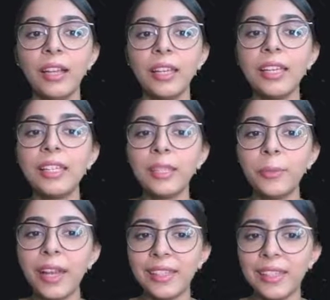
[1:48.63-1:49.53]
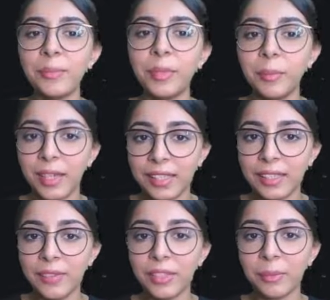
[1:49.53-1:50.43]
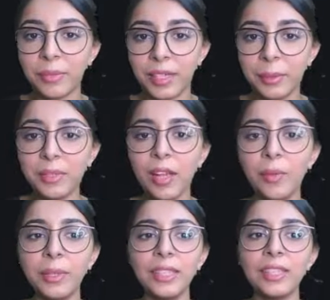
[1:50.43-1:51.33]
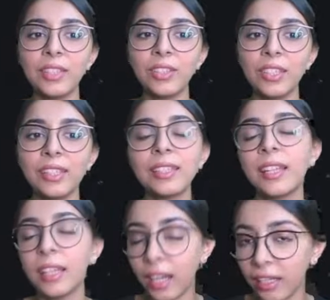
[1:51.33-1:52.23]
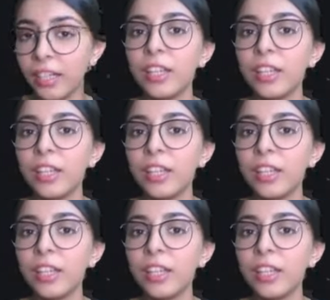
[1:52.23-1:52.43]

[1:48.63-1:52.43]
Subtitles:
it surprises me myself sometimes how many such things there are.